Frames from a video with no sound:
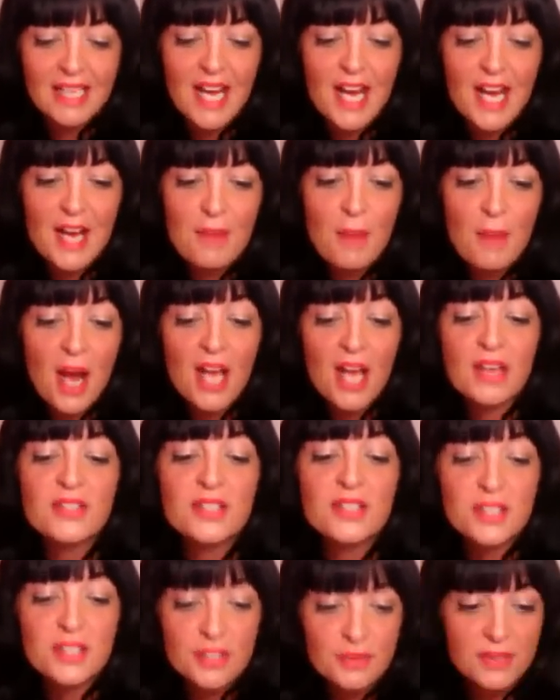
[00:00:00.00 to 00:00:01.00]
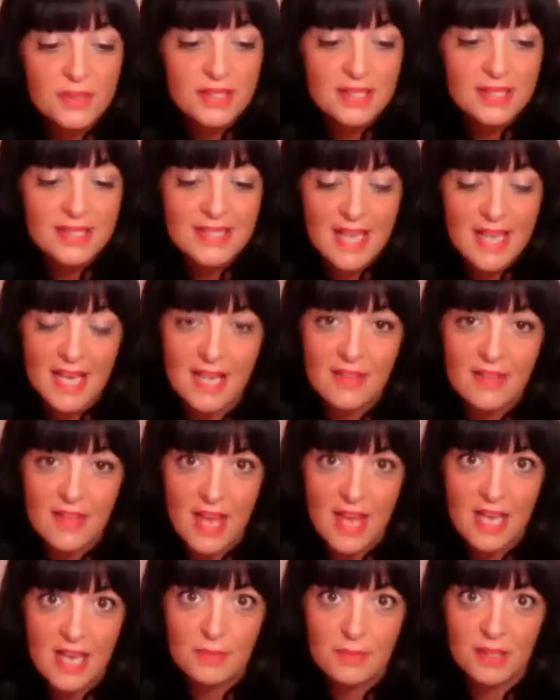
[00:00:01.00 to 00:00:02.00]
I also just want to say at
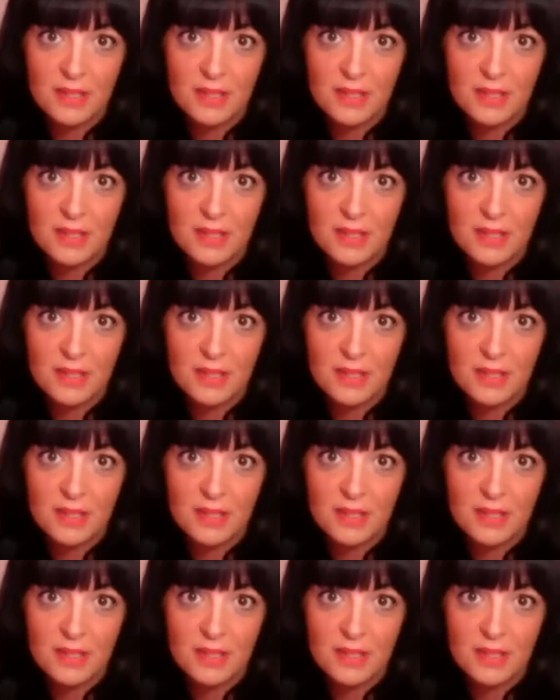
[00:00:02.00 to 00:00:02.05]
the end,